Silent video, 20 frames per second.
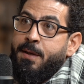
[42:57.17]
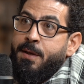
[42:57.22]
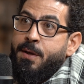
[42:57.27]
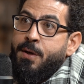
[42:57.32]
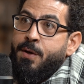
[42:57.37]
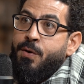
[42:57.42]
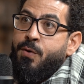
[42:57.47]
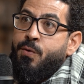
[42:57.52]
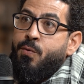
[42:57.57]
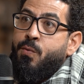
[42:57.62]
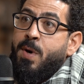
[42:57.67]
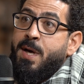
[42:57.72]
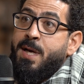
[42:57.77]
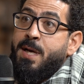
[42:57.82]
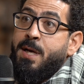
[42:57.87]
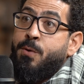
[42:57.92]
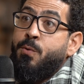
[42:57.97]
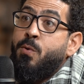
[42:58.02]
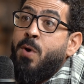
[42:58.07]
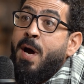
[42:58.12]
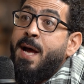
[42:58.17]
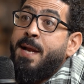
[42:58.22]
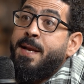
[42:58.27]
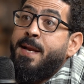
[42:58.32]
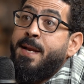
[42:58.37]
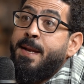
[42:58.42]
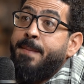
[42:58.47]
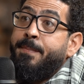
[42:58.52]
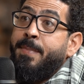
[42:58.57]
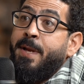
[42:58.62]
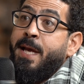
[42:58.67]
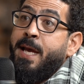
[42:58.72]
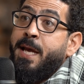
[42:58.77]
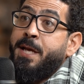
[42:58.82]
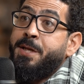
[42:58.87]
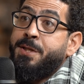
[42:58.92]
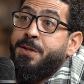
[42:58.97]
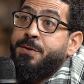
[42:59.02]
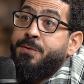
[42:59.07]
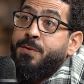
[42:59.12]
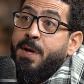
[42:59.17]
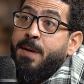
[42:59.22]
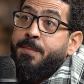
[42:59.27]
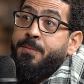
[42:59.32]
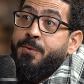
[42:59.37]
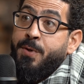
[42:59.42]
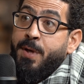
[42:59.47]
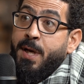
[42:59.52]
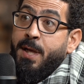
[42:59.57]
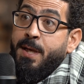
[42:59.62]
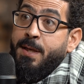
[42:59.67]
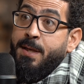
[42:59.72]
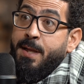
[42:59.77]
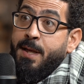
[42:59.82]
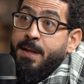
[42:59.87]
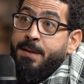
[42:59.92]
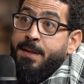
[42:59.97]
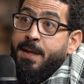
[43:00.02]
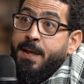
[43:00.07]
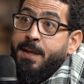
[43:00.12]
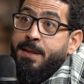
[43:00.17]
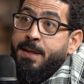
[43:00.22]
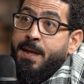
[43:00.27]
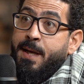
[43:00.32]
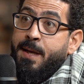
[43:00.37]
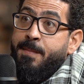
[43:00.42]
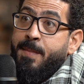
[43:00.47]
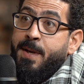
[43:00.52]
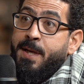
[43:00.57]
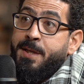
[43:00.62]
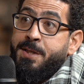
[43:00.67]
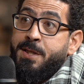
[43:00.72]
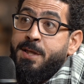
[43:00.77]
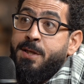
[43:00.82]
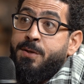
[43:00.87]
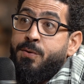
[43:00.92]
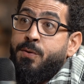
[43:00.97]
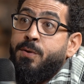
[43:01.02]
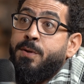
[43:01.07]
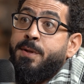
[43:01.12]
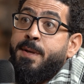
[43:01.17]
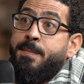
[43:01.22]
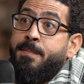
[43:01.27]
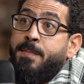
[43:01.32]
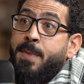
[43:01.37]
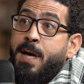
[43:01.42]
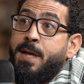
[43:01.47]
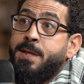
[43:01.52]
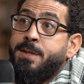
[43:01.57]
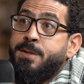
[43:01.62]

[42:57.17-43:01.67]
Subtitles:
who had an application to come to Canada at that time, and she told them my